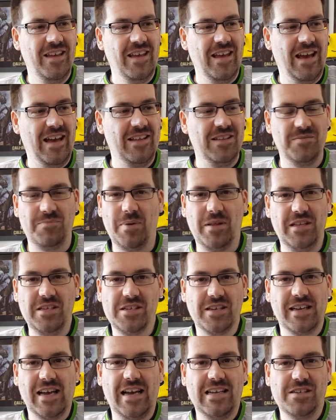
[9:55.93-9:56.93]
But these are
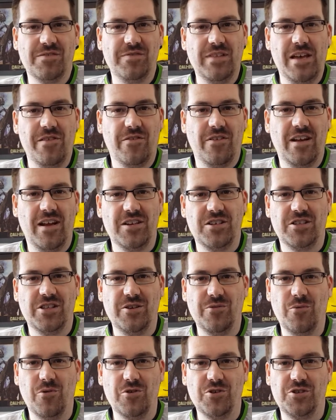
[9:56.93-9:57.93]
guys I've never actually
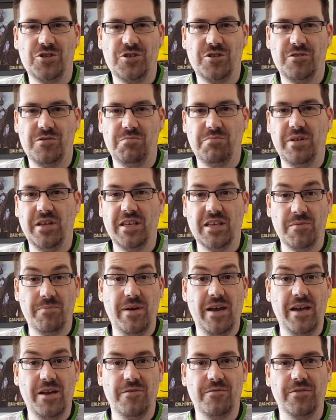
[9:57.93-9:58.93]
watched playing
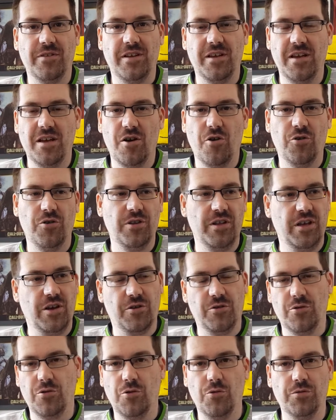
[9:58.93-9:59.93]
competitively, only
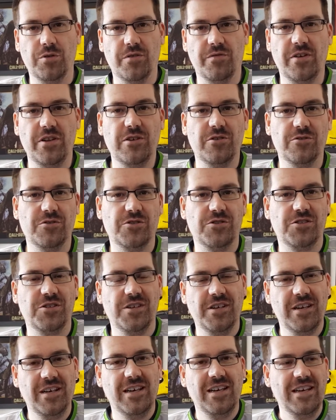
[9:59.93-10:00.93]
on older videos.
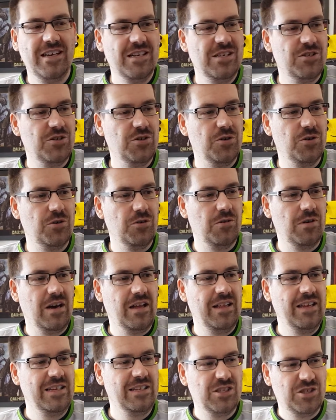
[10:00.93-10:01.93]
So I
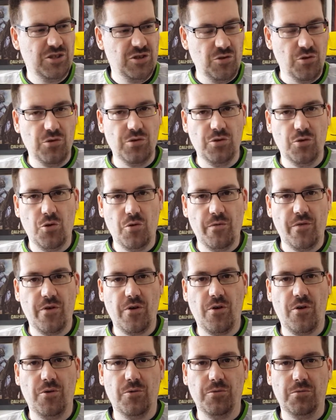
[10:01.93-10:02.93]
like just the
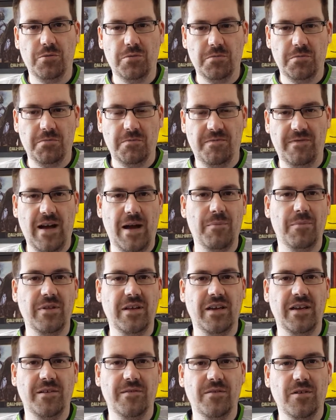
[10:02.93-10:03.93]
overall
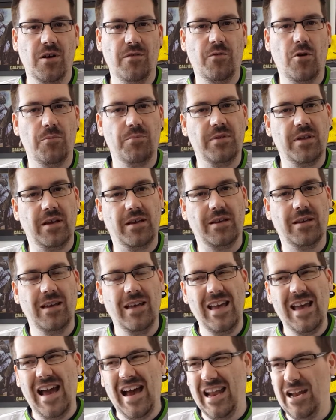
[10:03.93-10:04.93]
family of Optic.
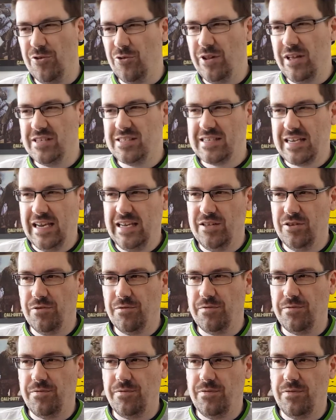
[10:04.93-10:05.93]
And I know that's kind
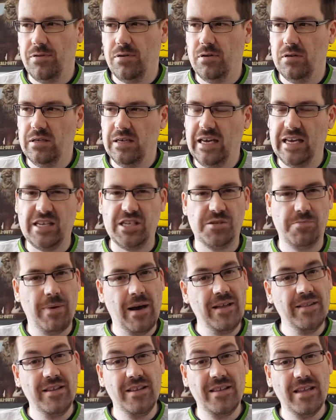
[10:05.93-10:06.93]
of
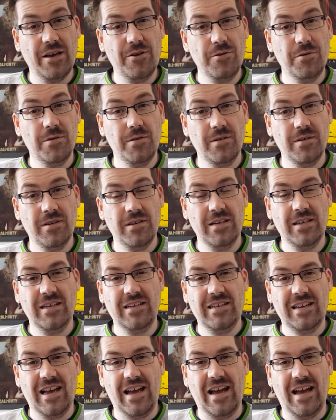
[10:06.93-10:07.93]
expanded now.
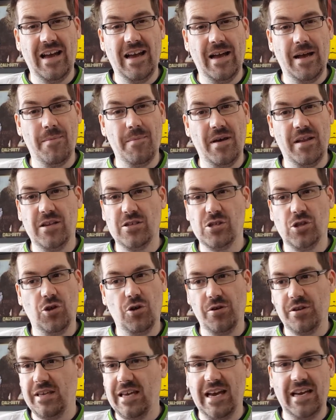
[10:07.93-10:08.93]
And there's a lot
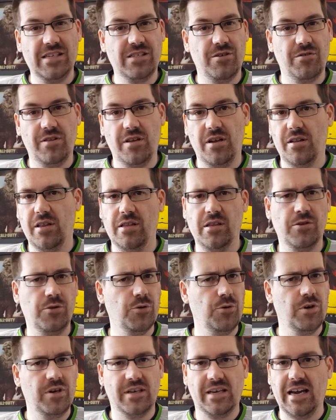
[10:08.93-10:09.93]
of guys out there, like the
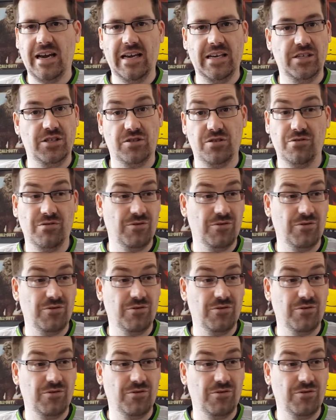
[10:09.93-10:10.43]
Dota guys.